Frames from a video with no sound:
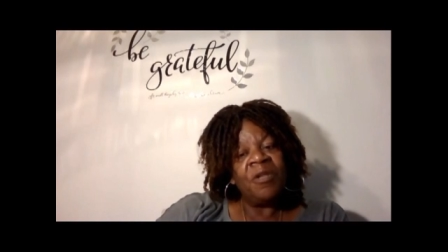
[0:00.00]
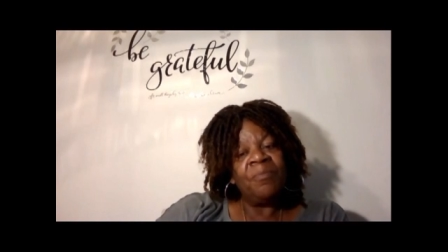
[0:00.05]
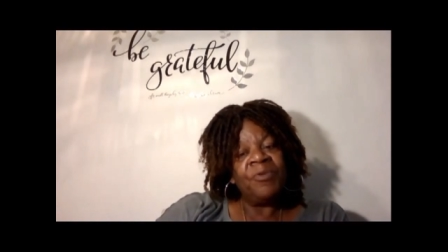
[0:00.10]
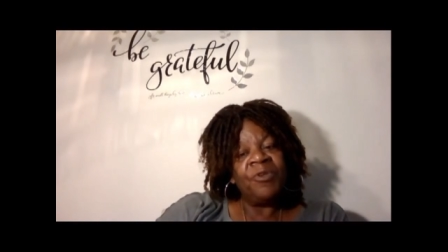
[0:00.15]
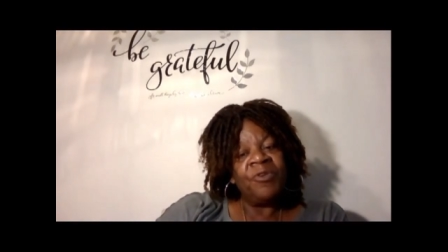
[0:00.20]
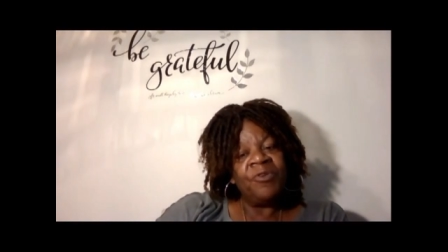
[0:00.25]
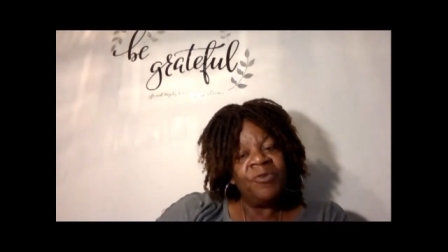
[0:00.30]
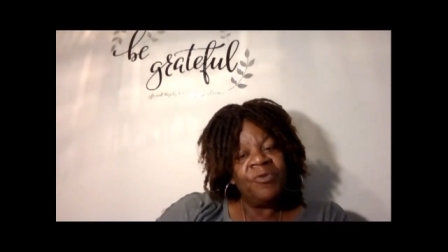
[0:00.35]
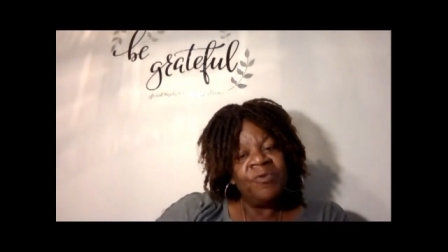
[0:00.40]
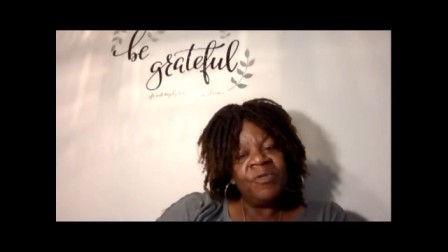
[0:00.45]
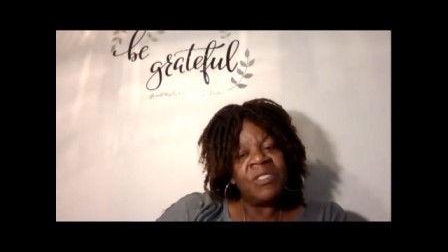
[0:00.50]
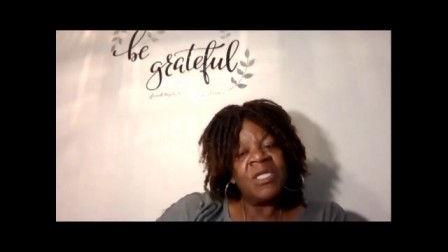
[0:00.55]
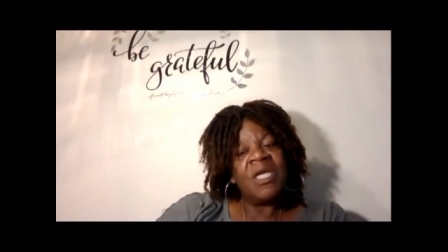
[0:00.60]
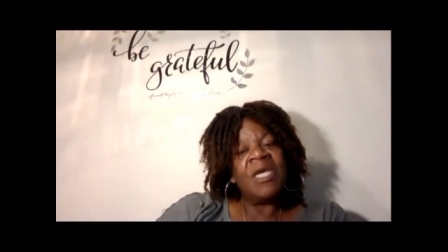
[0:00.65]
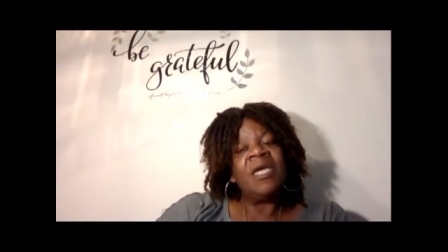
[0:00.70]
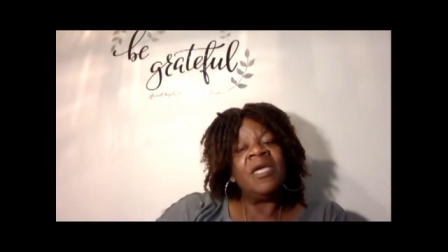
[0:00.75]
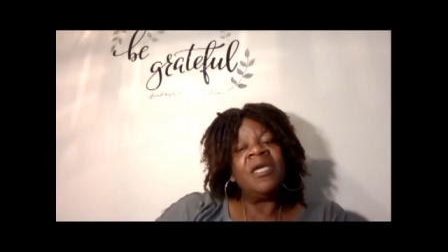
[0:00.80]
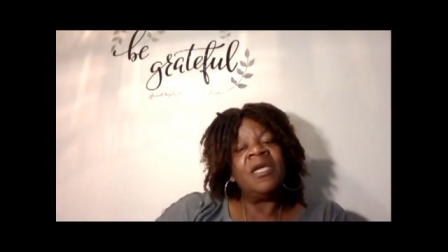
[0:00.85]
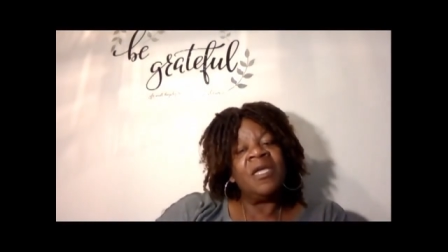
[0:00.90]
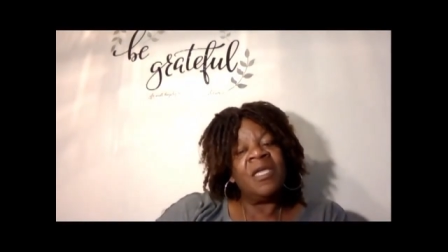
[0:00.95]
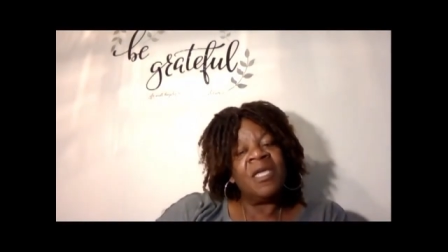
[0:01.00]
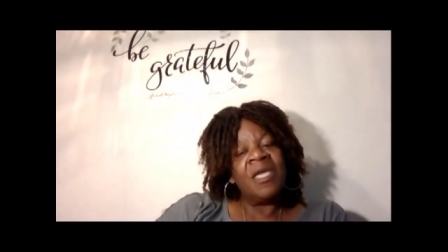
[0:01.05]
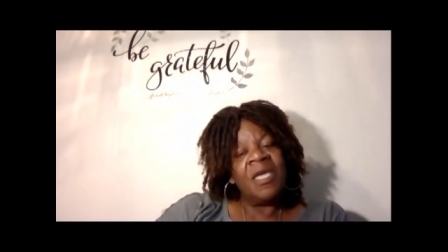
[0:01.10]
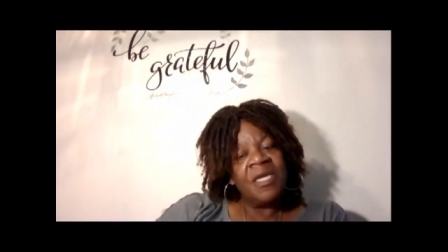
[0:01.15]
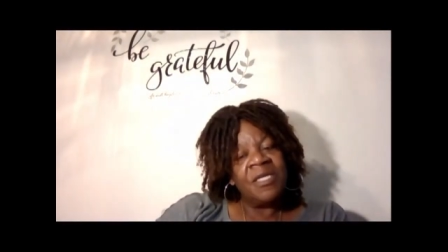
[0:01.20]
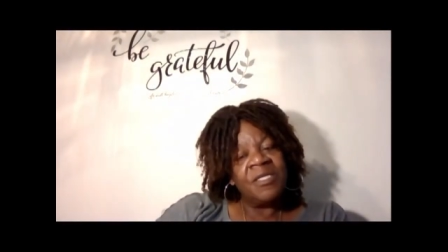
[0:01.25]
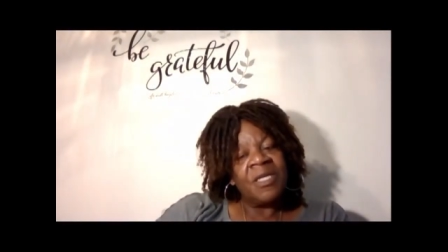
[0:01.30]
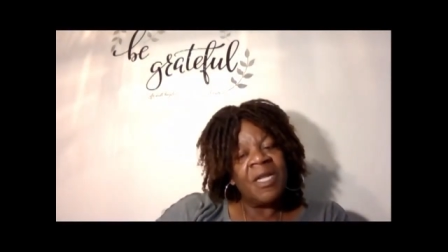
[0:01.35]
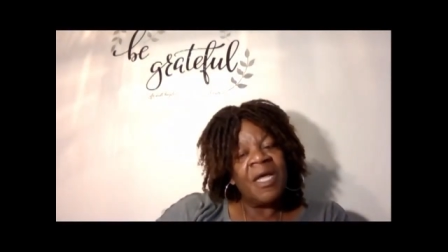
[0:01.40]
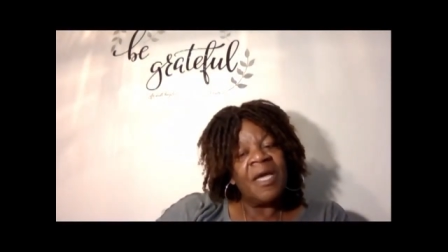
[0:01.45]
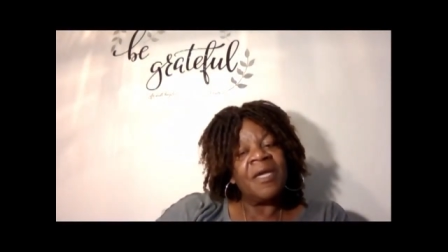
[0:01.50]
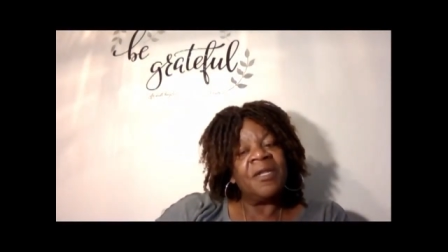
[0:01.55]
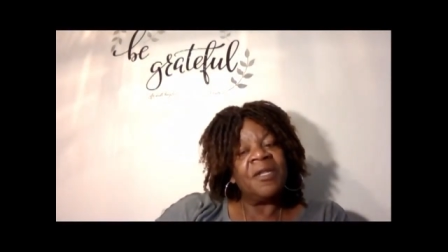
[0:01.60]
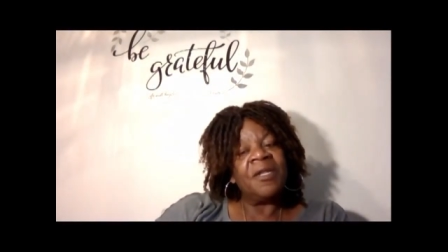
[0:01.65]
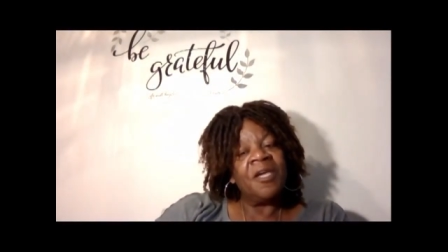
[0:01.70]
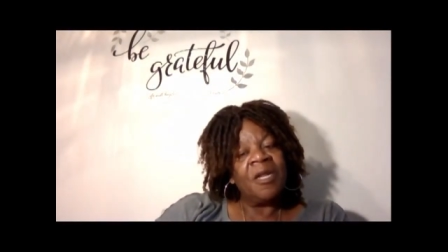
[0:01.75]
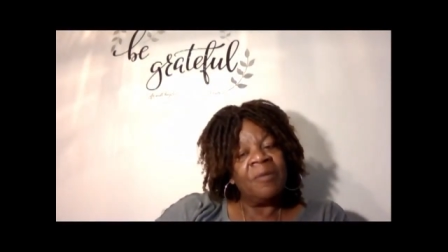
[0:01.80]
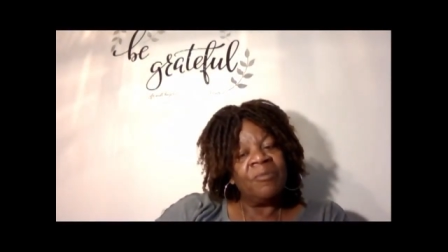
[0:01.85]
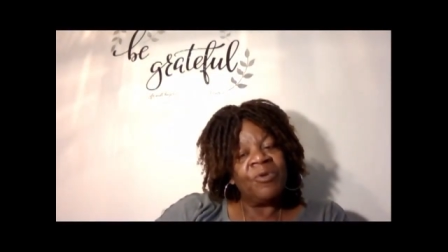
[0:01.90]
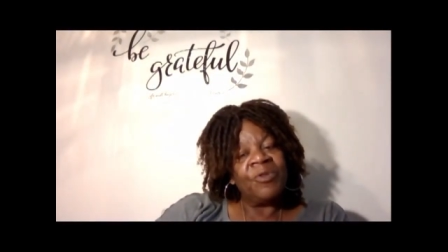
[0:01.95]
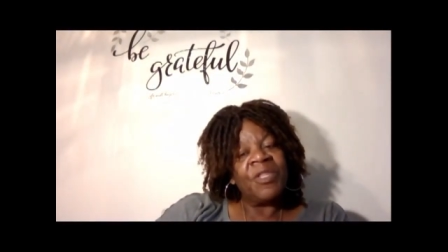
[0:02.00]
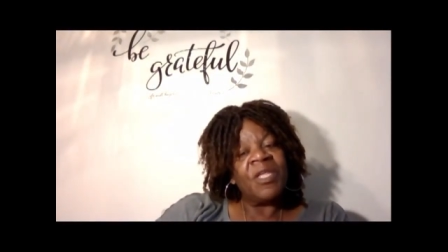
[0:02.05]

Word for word: abused and caged like an animal,